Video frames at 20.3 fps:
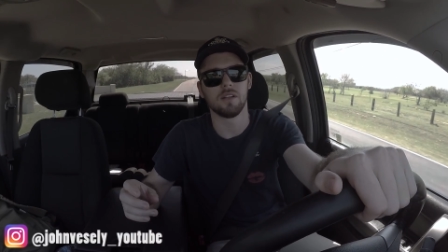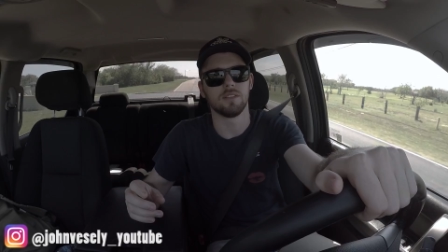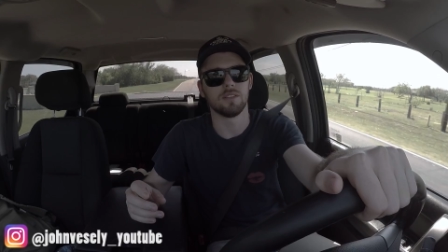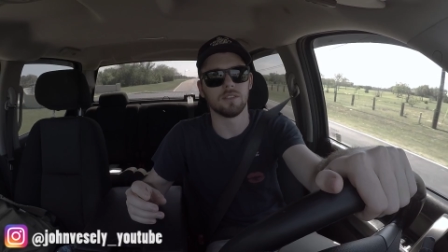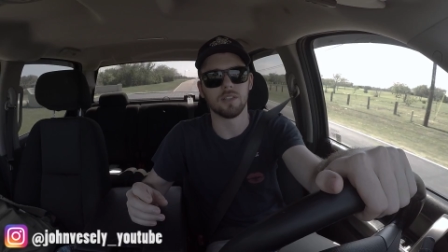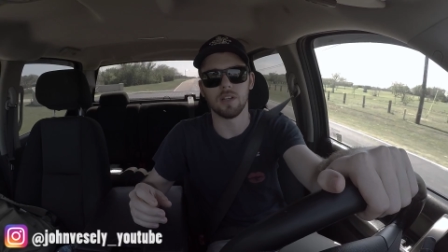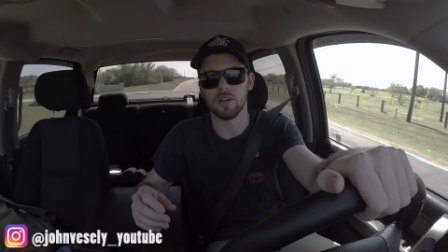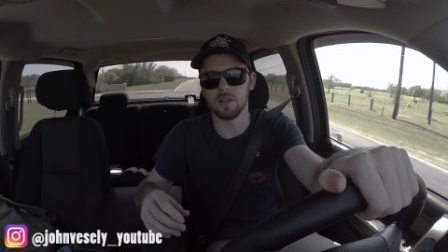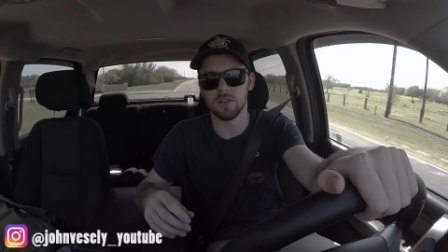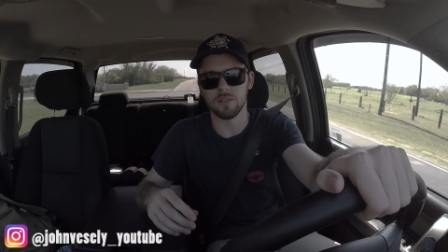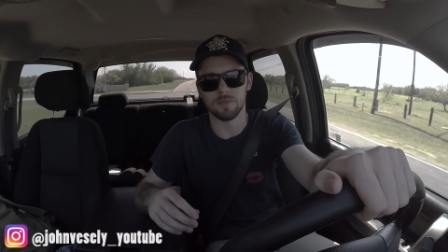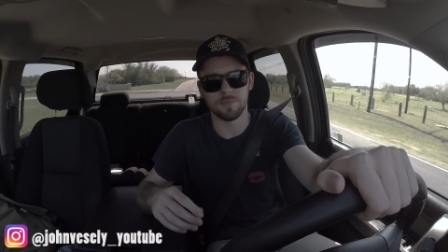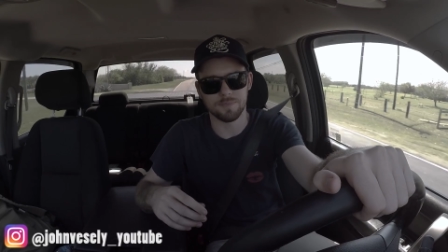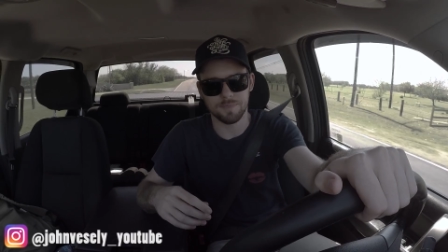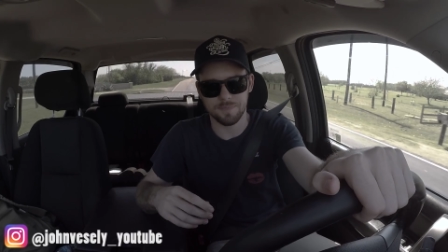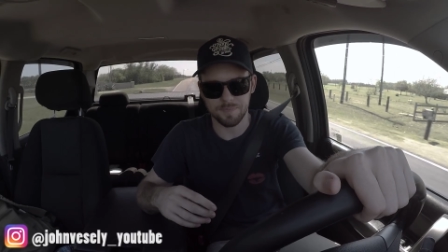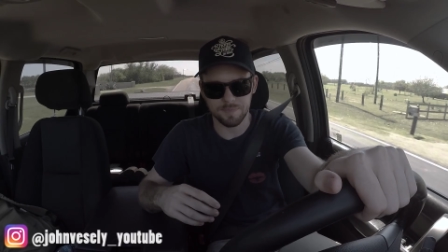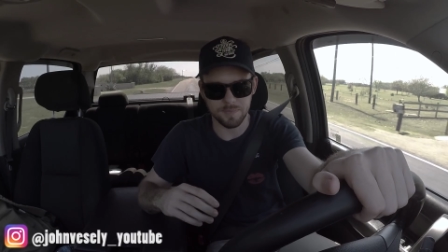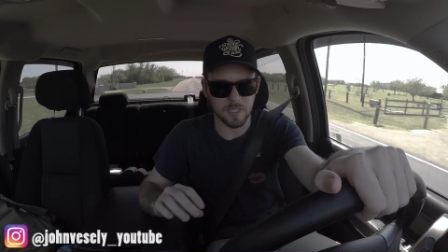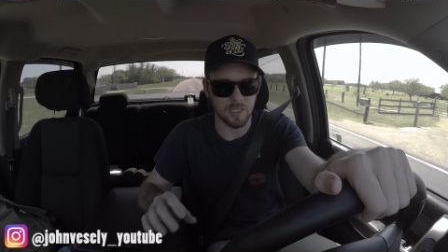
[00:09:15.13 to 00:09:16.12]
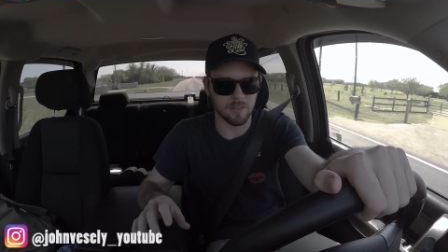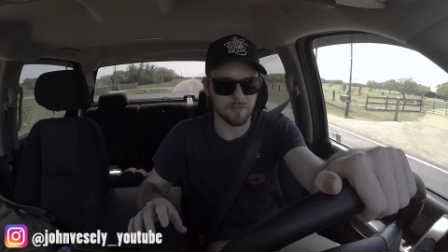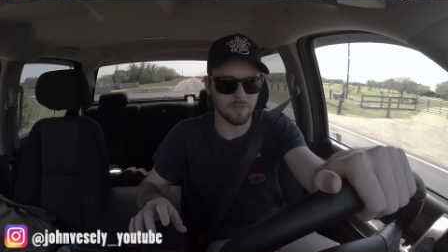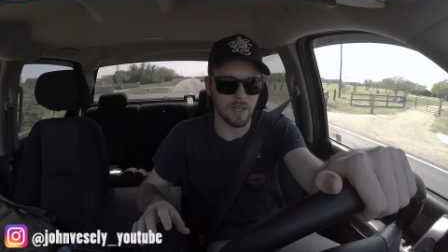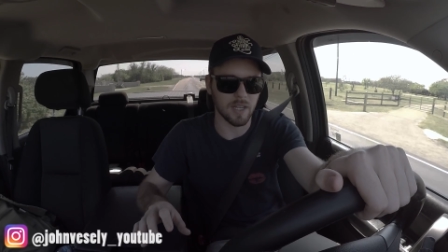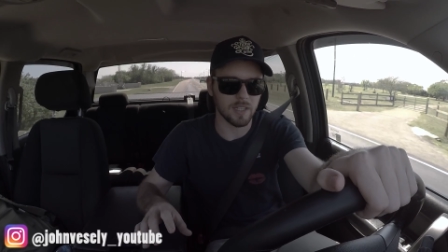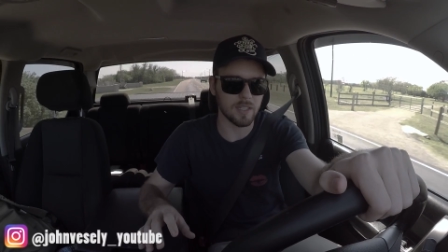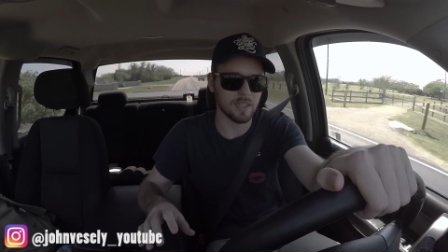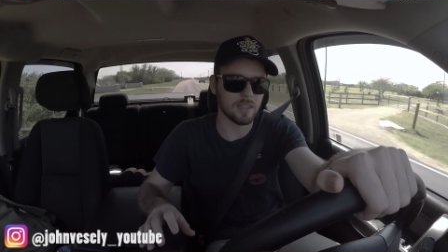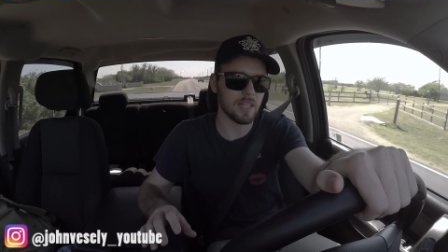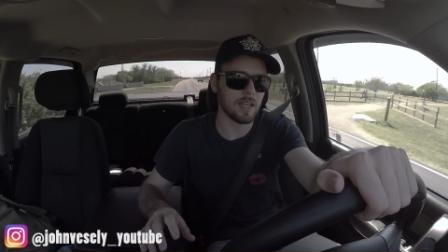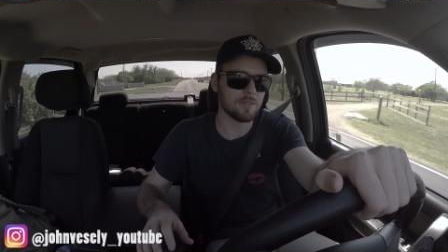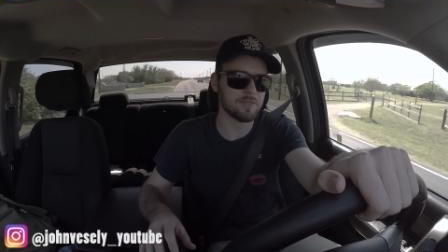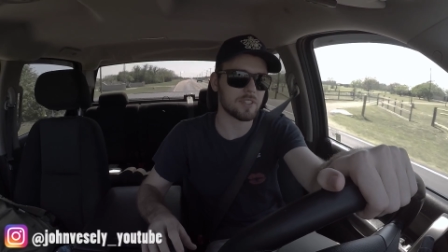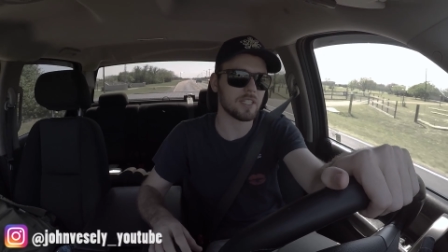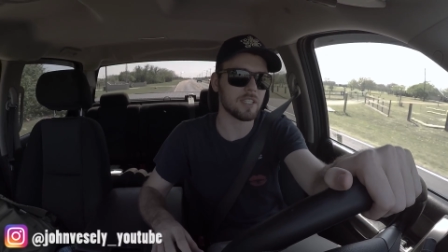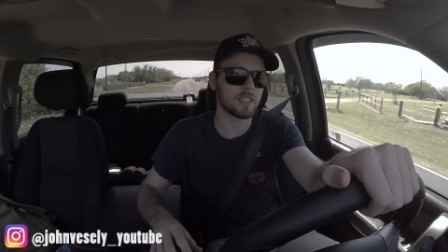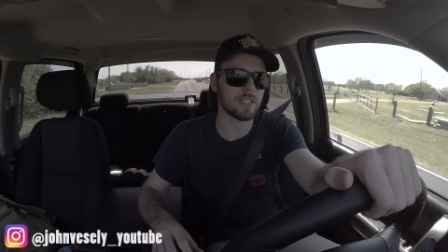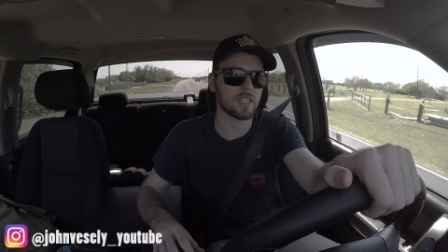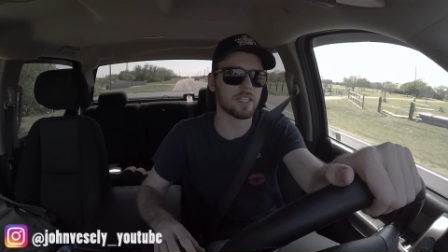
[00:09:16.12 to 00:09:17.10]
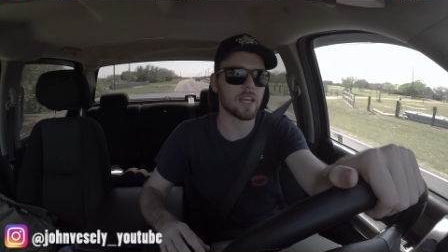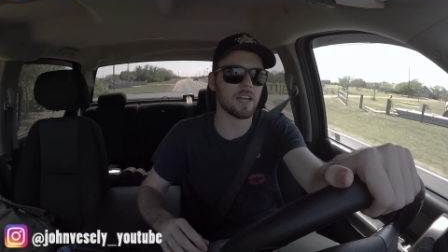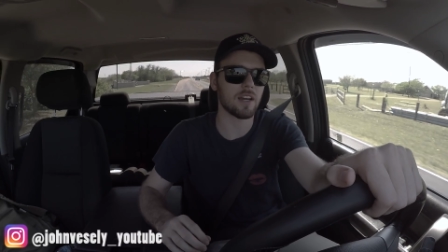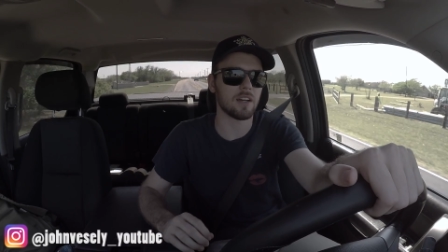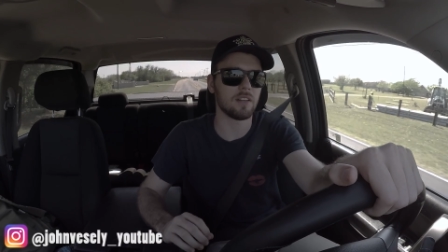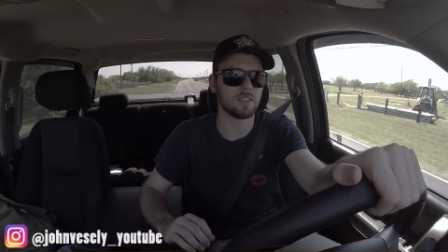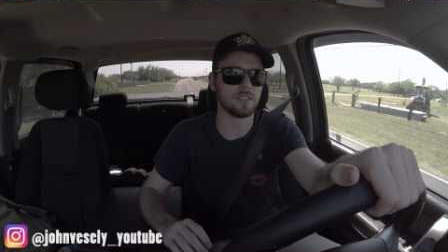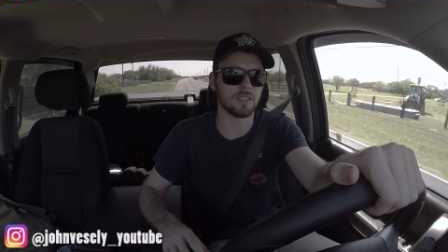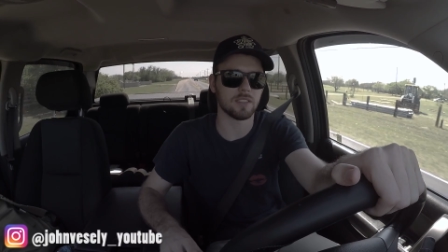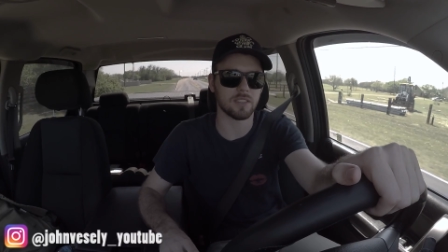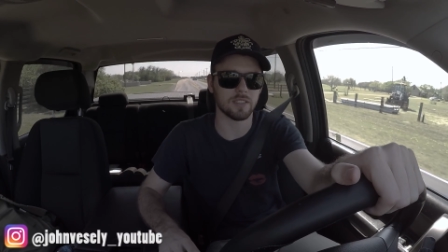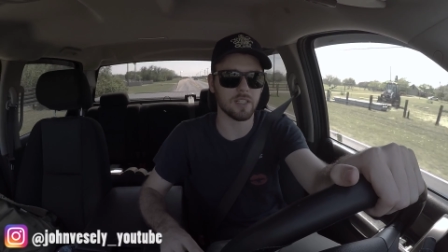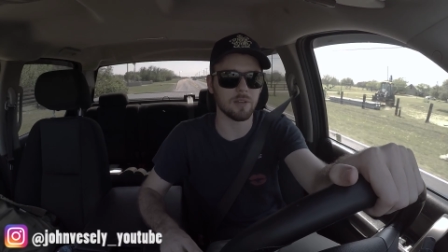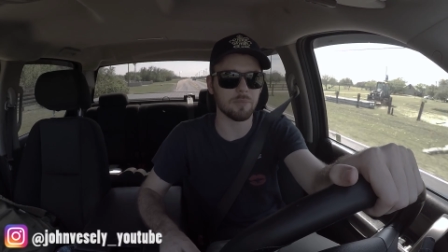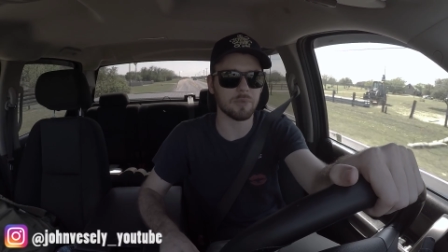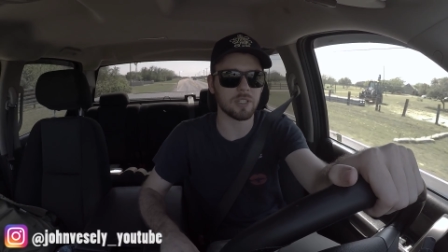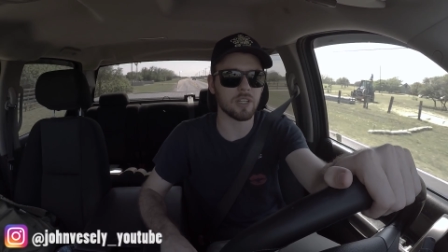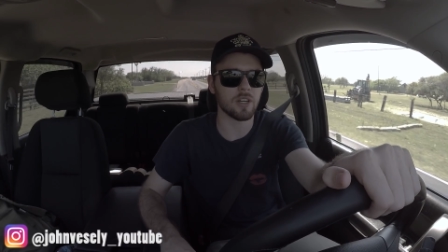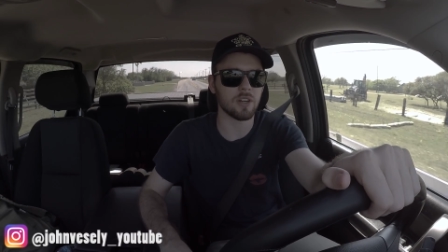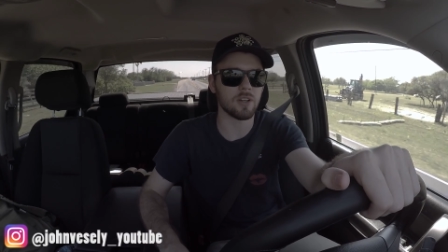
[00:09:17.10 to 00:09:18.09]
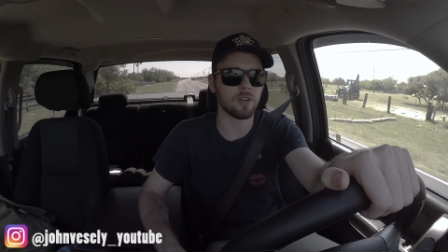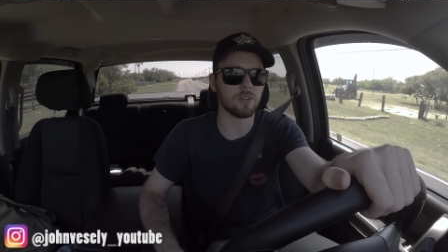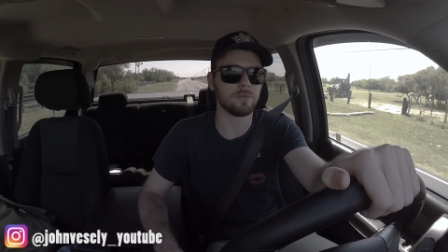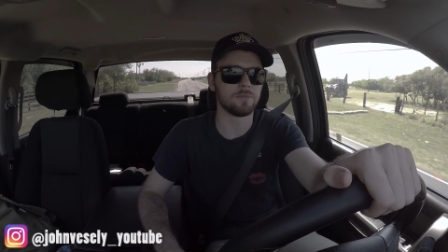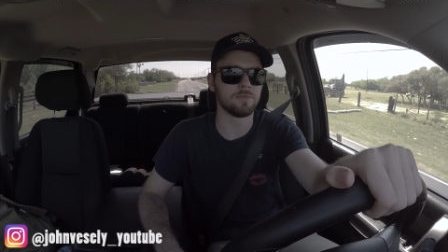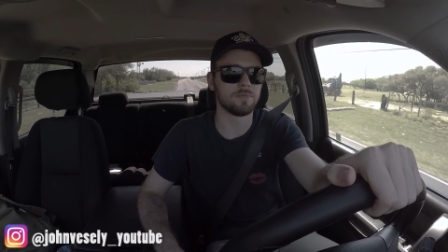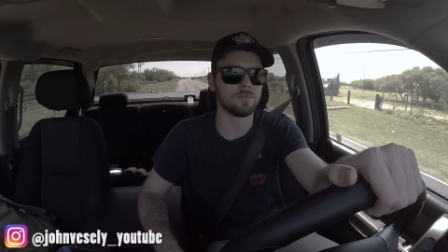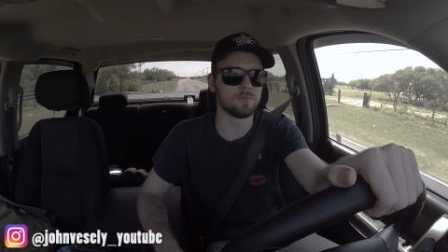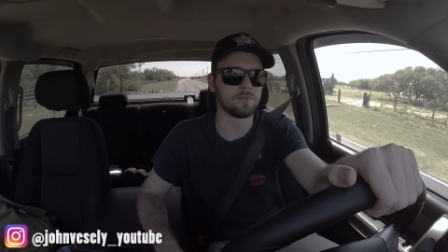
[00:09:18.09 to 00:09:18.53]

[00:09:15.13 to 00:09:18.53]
So if I left anything out, just let me know.